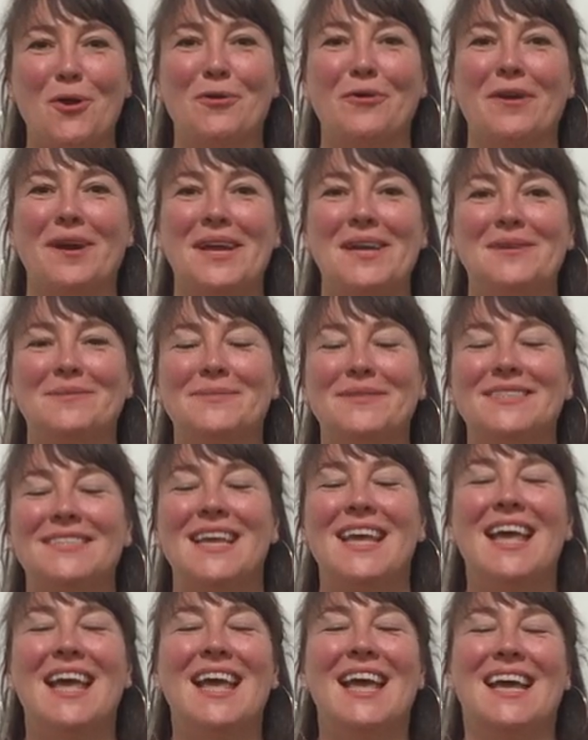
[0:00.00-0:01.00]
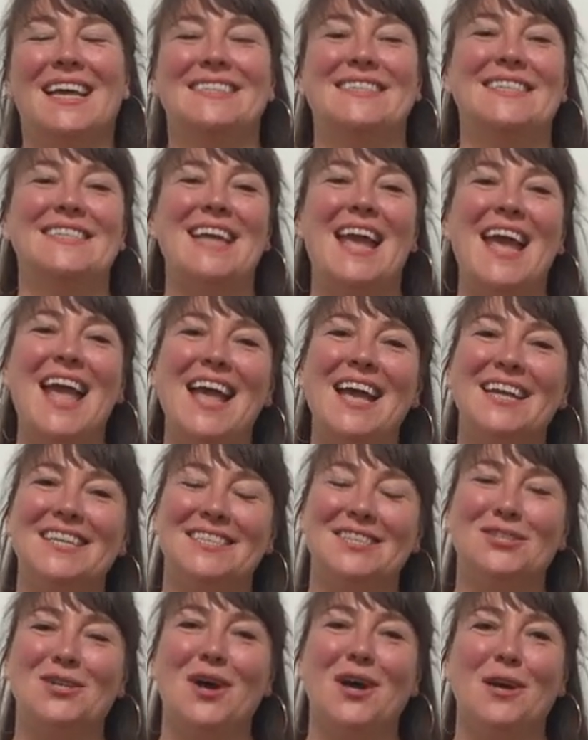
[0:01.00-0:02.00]
Programs. And today I
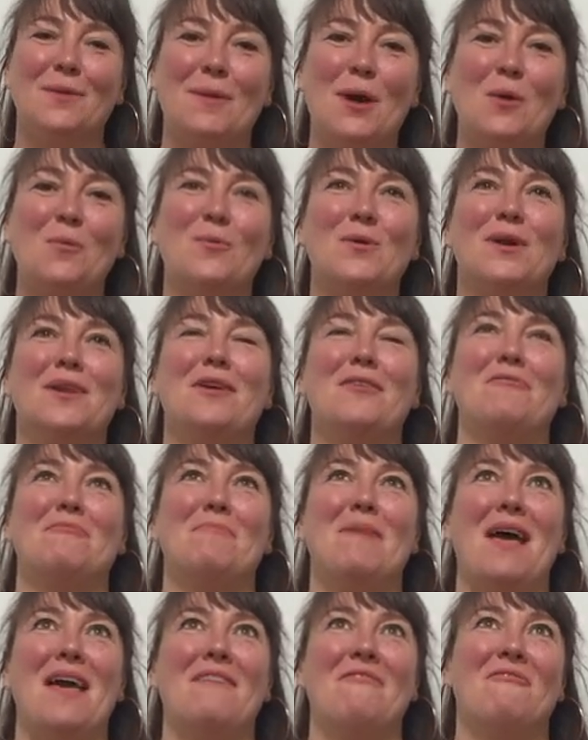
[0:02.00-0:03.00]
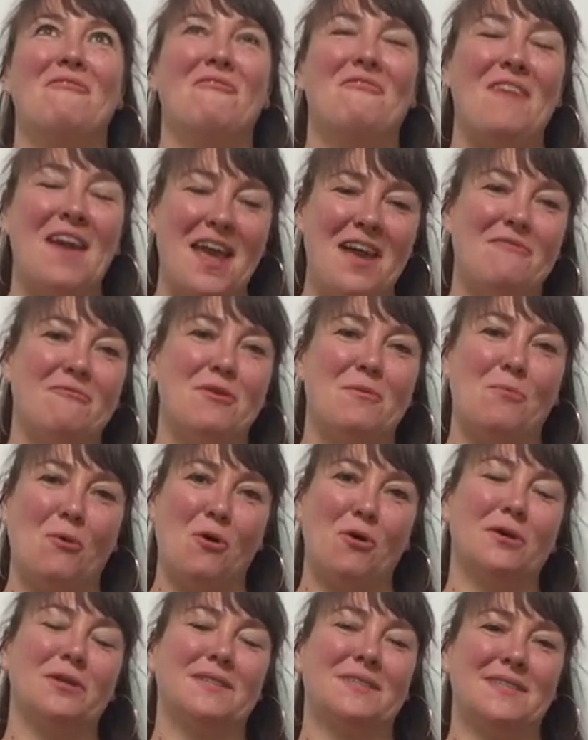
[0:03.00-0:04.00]
get to talk about one of my favorite
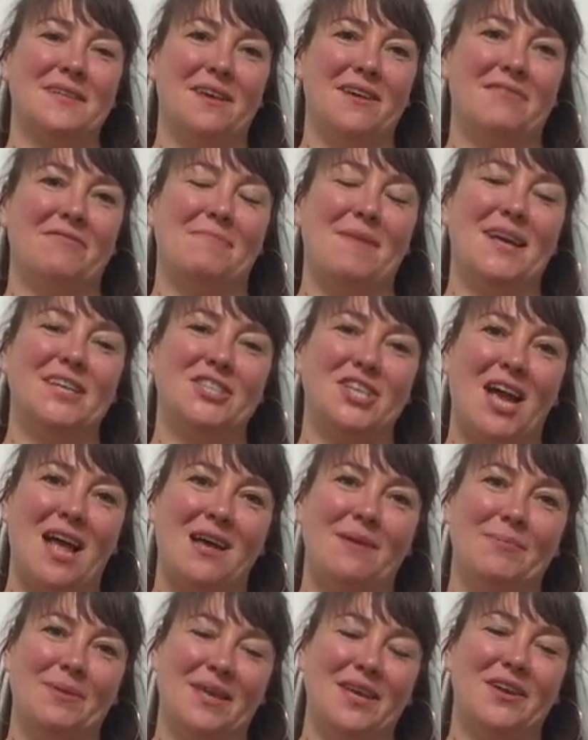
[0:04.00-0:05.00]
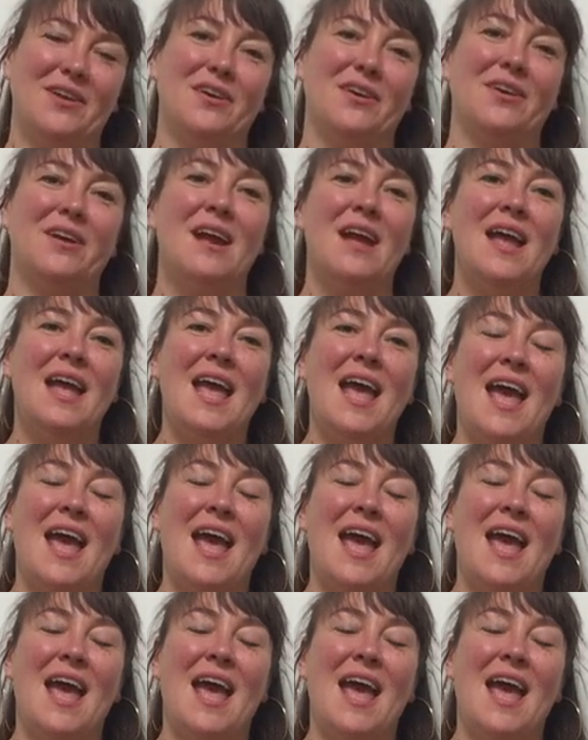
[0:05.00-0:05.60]
parts of my job here,